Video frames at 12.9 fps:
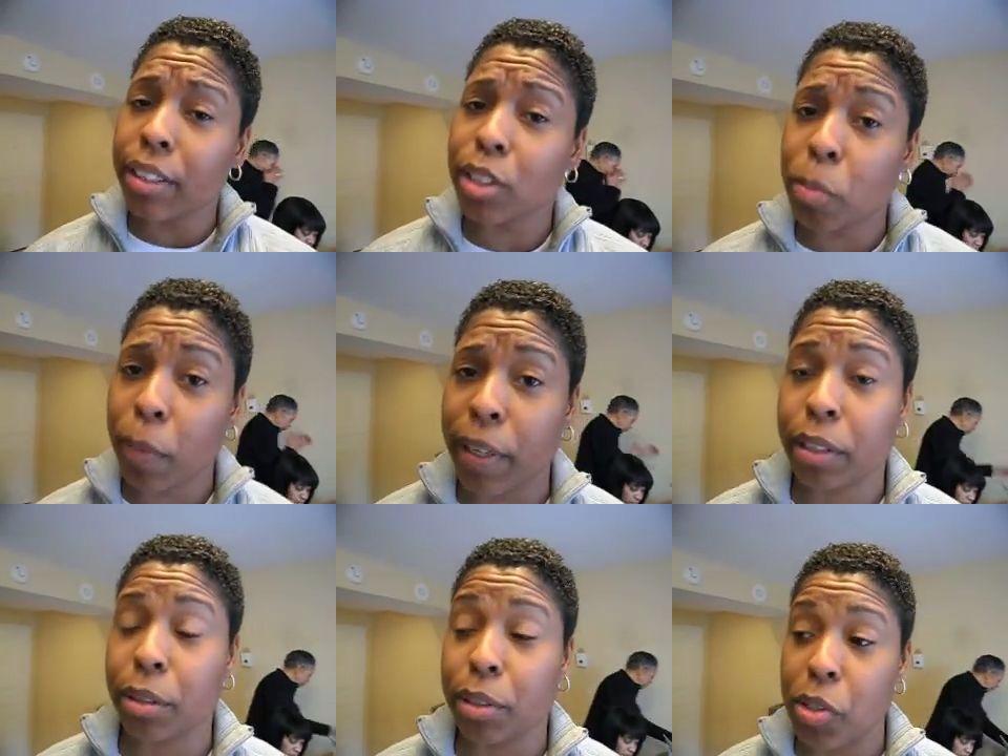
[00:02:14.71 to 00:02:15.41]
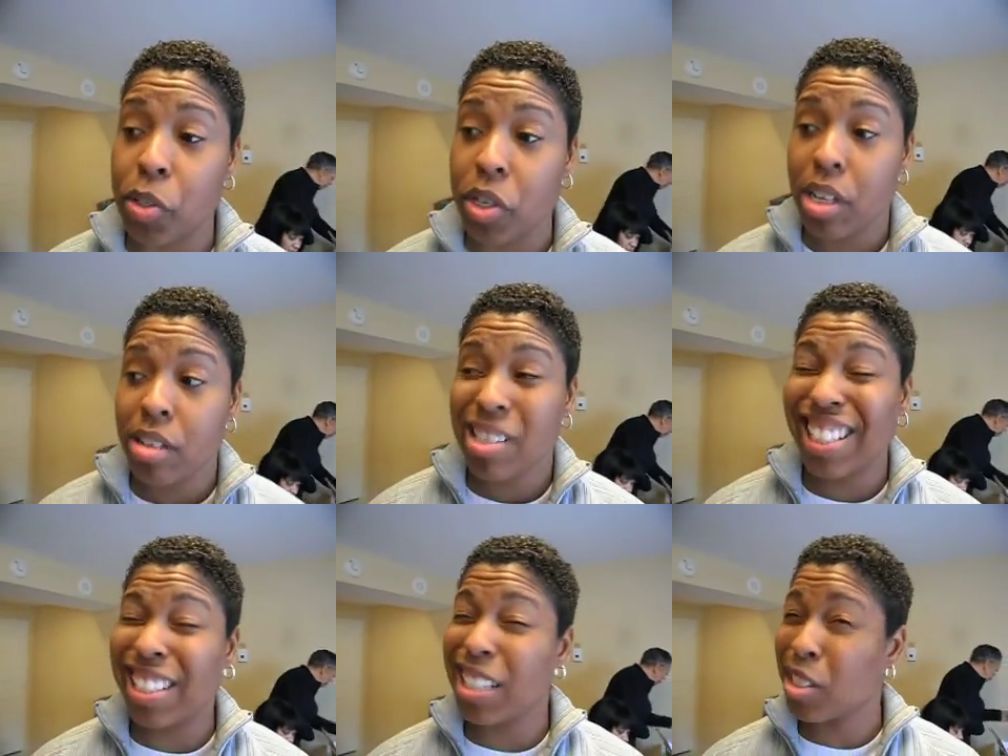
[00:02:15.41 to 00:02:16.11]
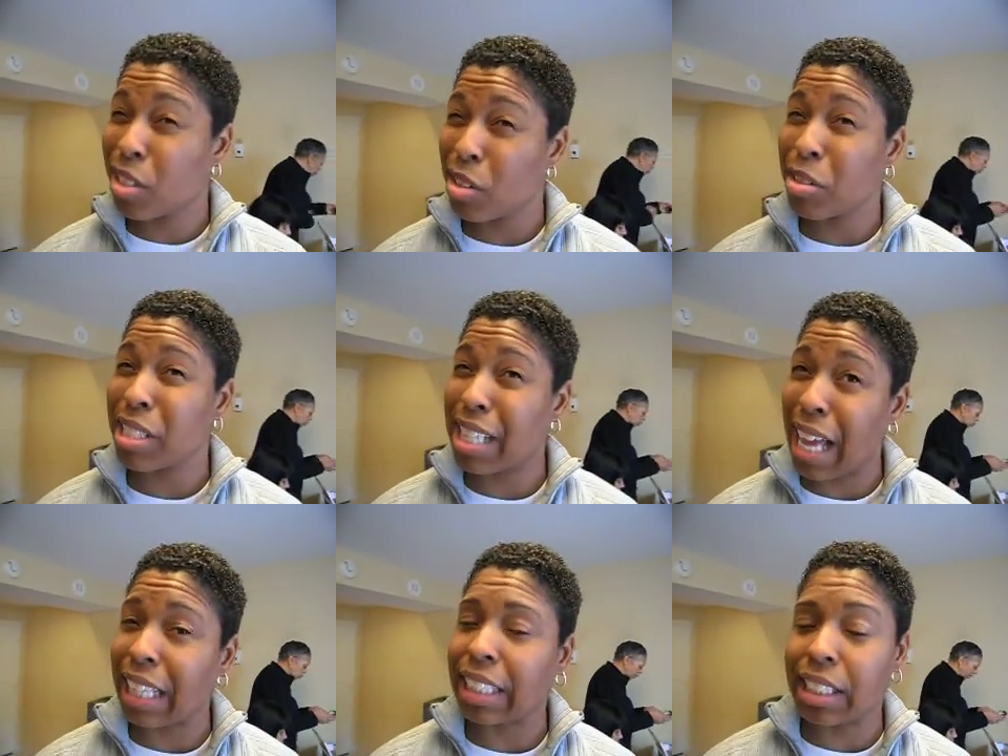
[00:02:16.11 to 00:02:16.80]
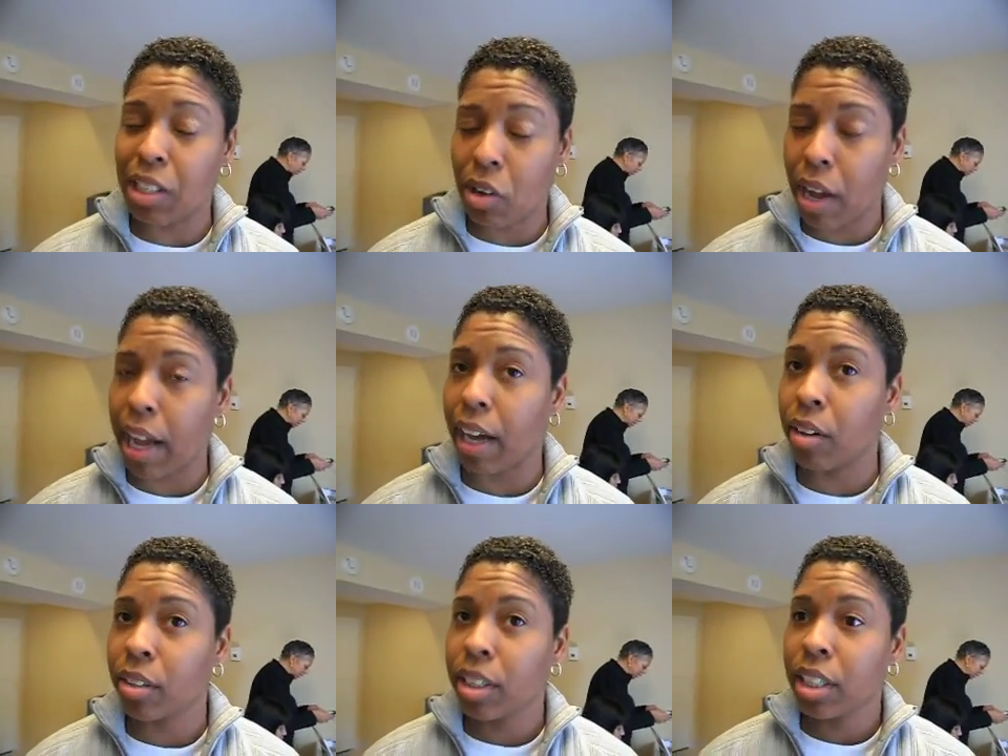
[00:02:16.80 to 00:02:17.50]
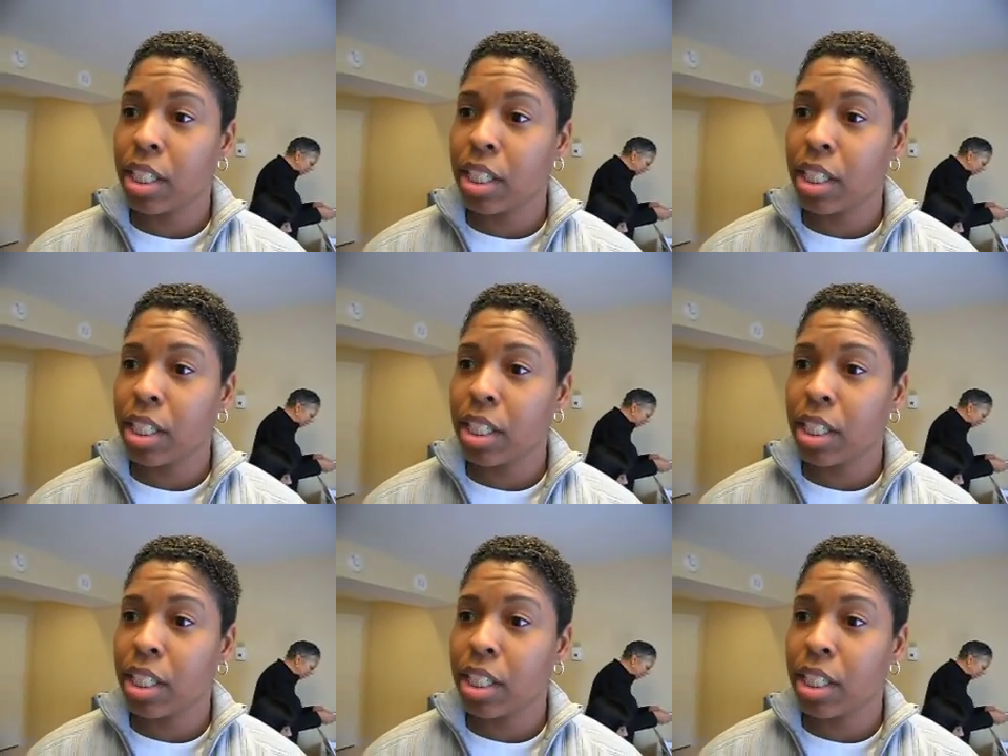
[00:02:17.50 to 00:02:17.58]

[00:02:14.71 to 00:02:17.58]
those breakthroughs. They just don't exactly know how.